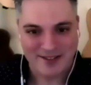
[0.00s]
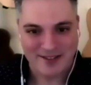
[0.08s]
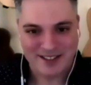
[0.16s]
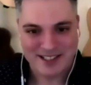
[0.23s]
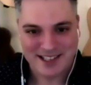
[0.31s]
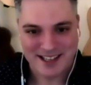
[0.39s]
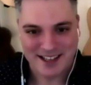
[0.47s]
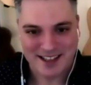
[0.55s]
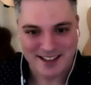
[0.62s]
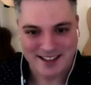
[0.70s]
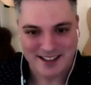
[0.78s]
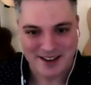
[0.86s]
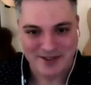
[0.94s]
was
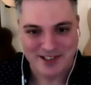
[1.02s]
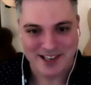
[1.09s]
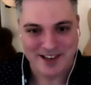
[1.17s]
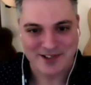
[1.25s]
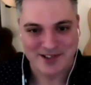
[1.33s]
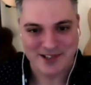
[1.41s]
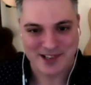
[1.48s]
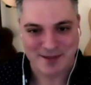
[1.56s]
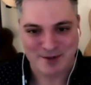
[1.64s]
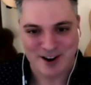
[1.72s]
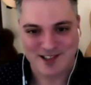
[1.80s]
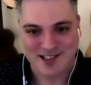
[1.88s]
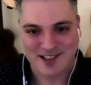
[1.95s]
an interesting
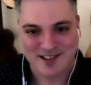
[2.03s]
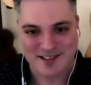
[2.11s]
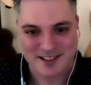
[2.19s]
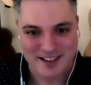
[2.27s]
process.